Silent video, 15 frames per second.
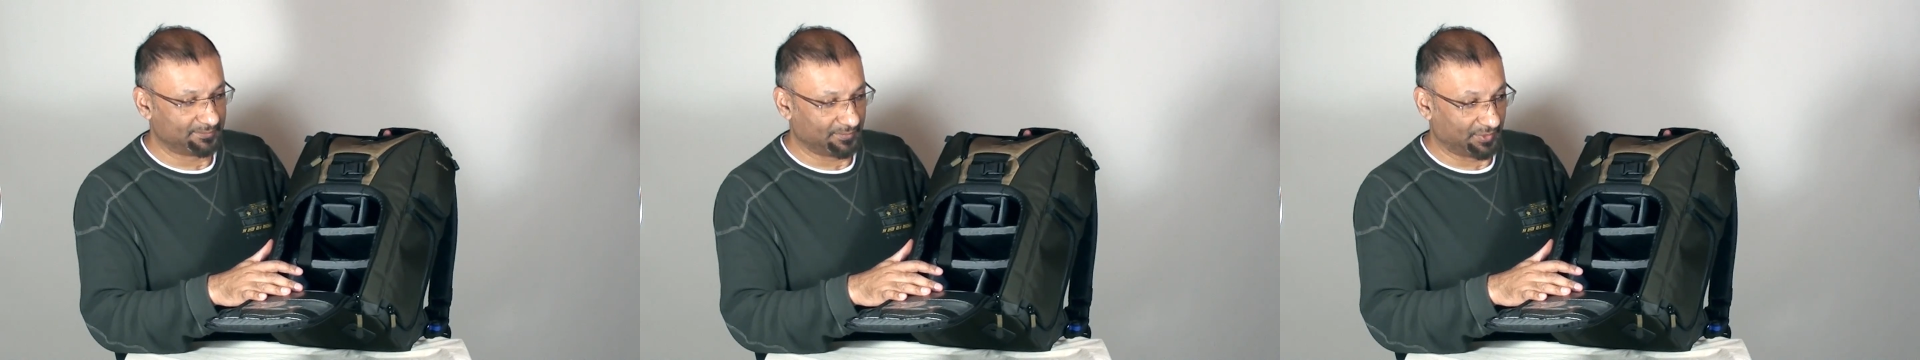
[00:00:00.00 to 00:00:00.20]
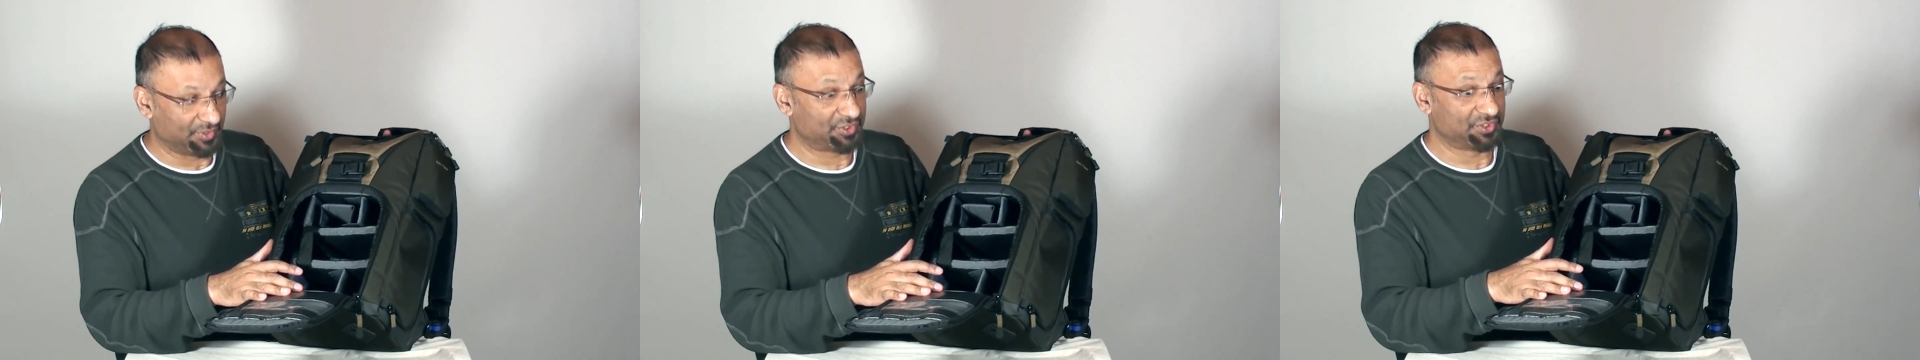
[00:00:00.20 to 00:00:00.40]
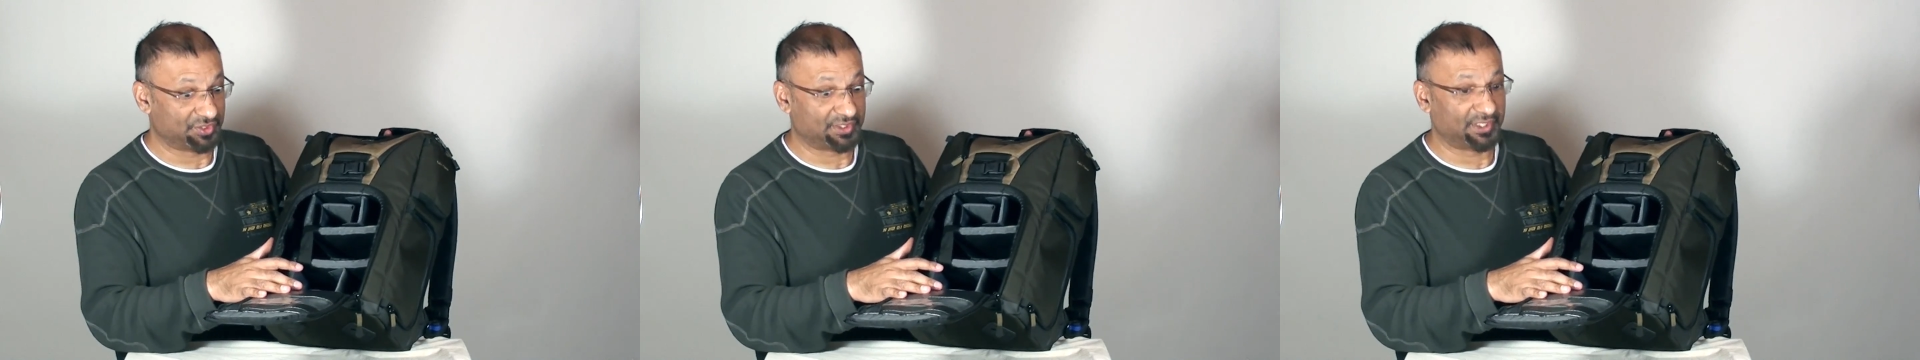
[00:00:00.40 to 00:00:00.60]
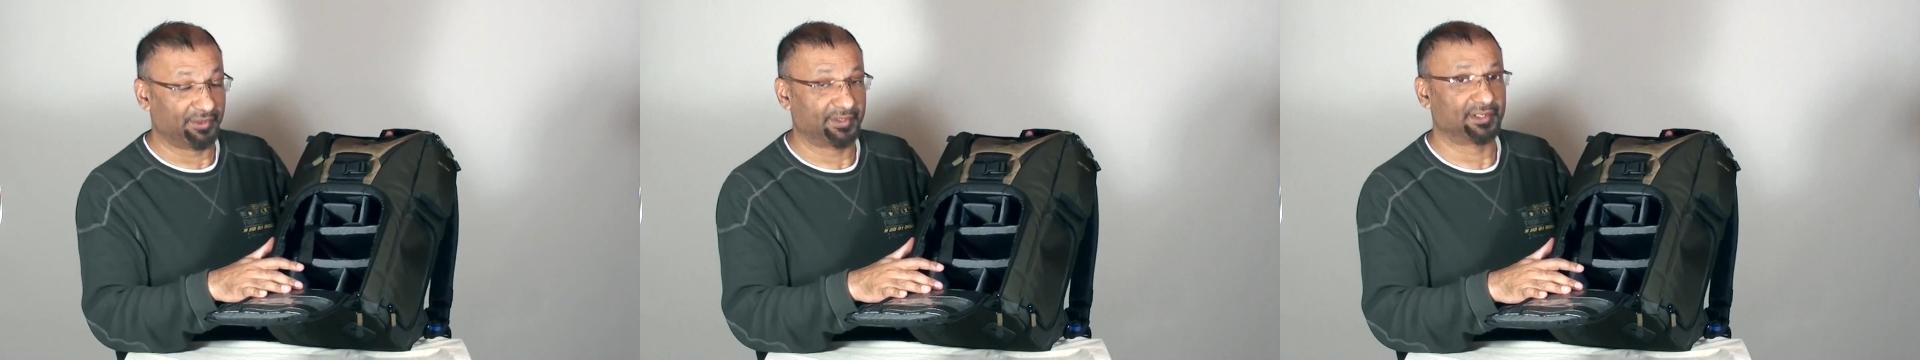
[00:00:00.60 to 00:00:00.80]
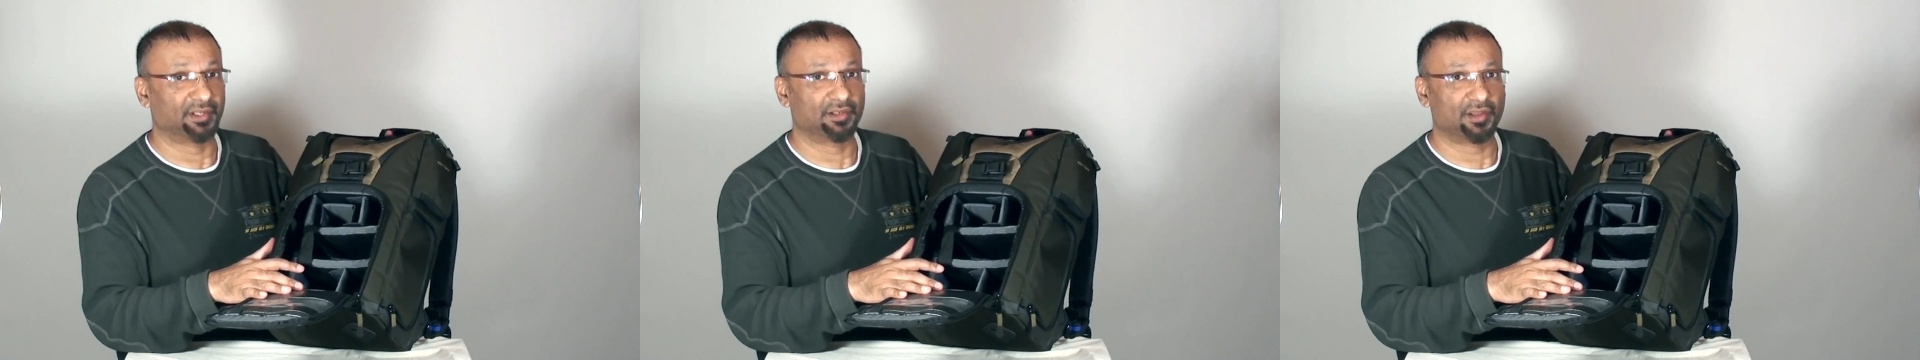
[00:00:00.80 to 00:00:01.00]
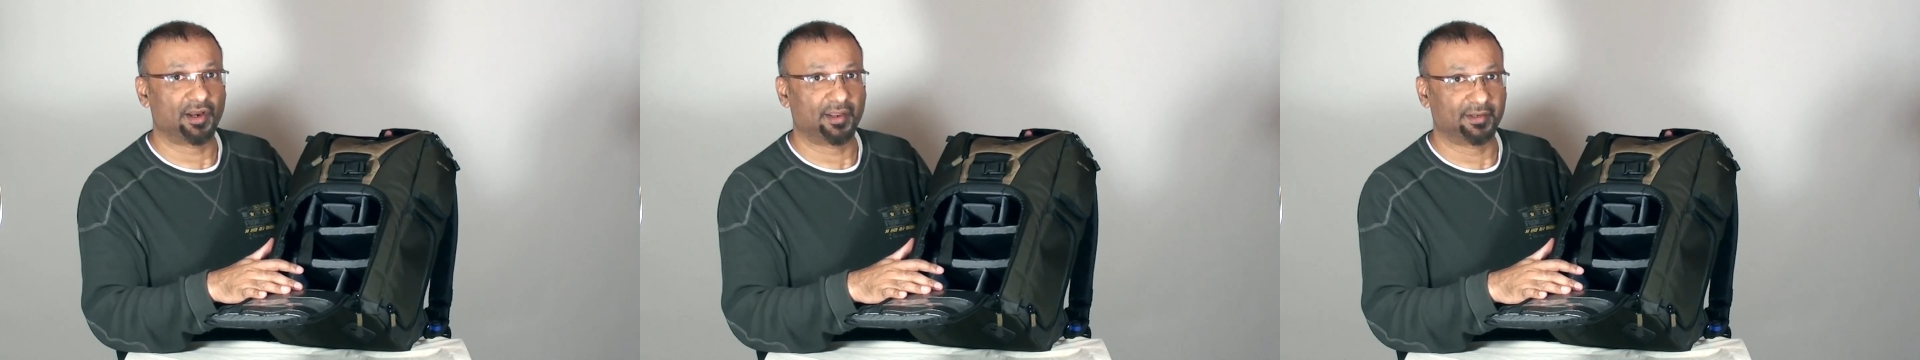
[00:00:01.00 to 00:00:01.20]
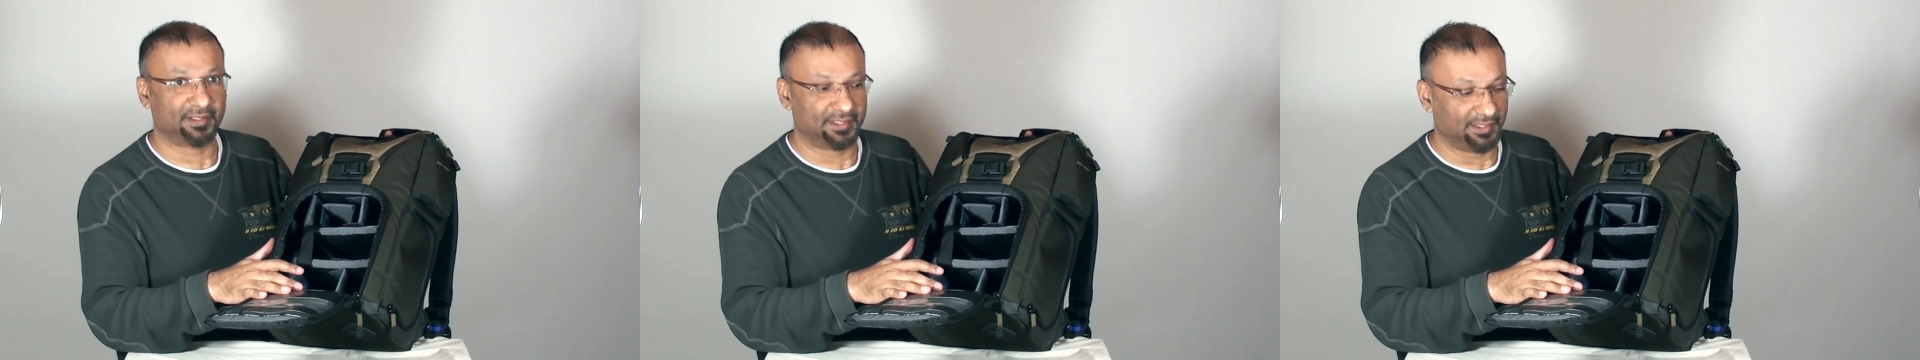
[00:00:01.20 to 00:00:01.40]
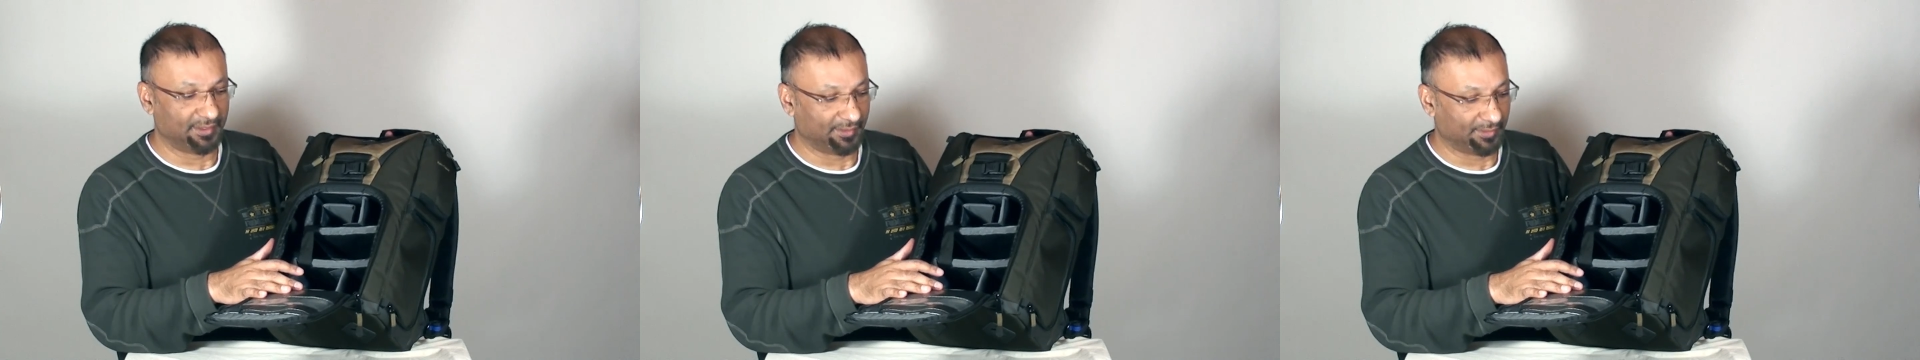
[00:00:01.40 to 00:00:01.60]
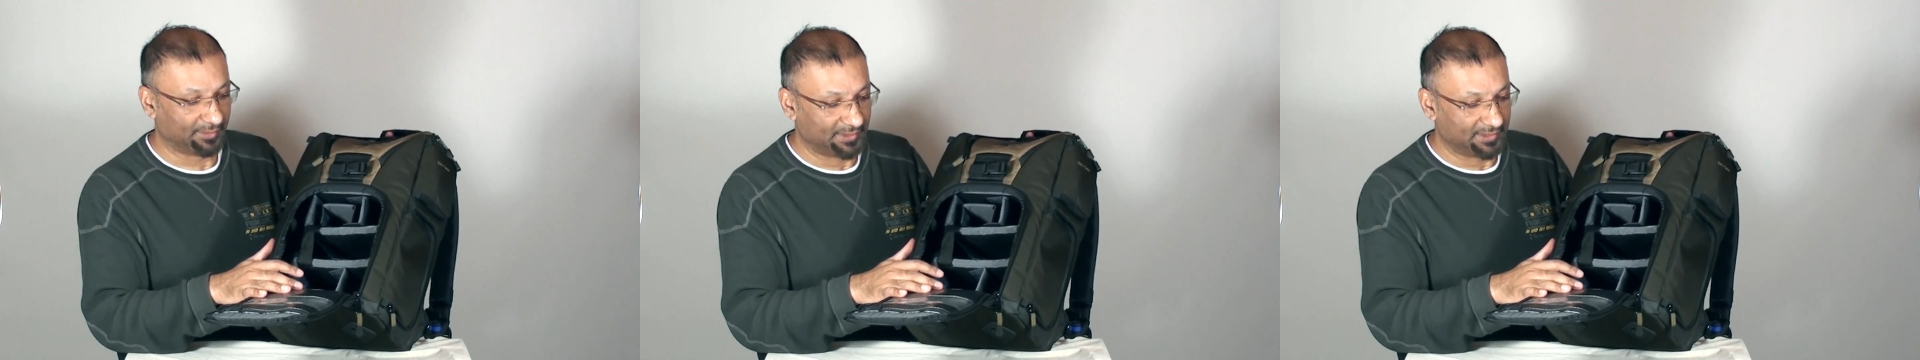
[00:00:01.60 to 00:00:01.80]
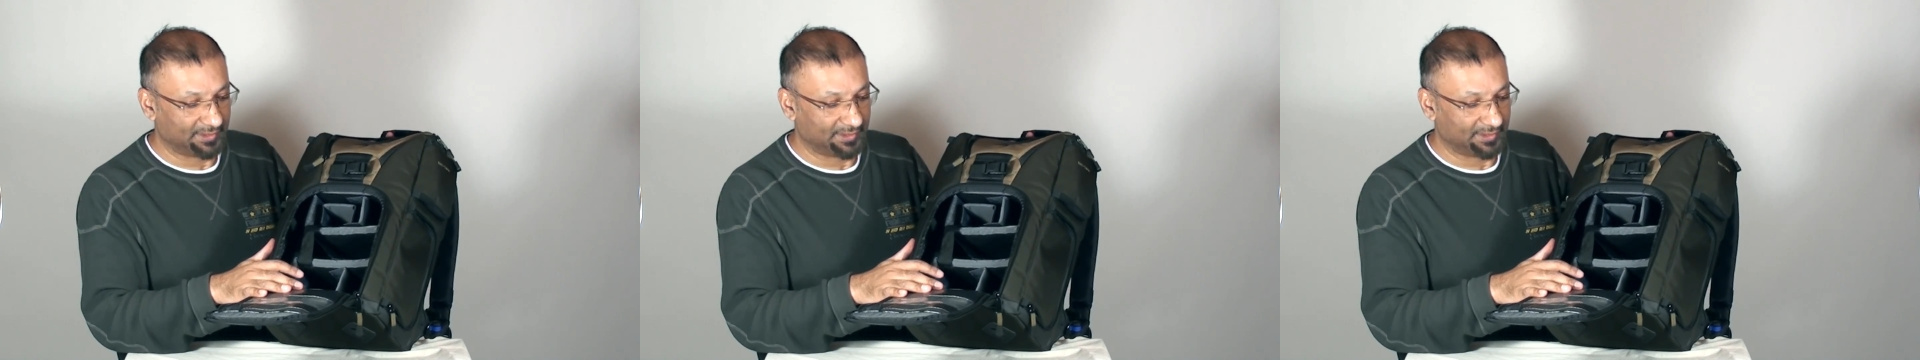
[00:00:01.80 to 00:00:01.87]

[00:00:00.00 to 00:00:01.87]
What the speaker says: It's just carrying a lot a year.